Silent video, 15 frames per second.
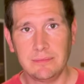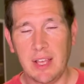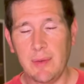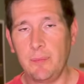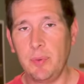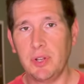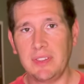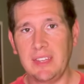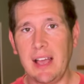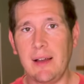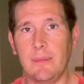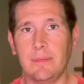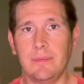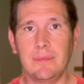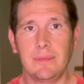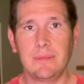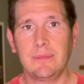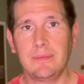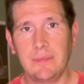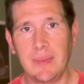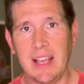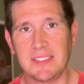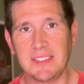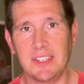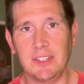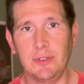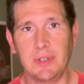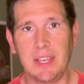and put them as the new